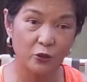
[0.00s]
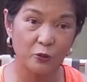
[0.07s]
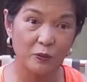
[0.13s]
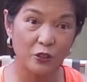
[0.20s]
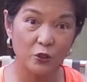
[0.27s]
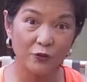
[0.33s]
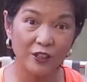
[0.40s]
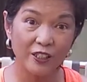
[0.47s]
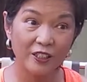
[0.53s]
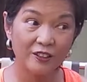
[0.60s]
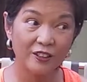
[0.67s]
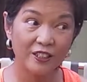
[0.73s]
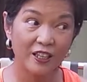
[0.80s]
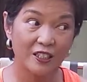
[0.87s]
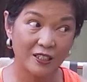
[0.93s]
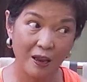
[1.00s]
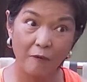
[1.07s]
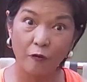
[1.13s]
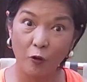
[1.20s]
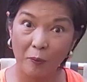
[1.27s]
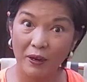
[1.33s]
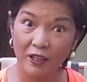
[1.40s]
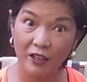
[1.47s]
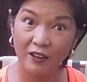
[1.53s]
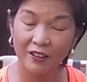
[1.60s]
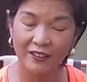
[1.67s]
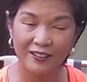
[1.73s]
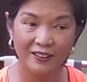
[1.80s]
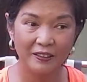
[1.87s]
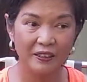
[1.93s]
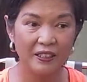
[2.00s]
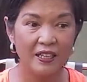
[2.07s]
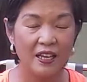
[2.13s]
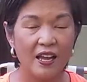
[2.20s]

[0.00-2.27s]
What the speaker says: too much of anything except for my garden.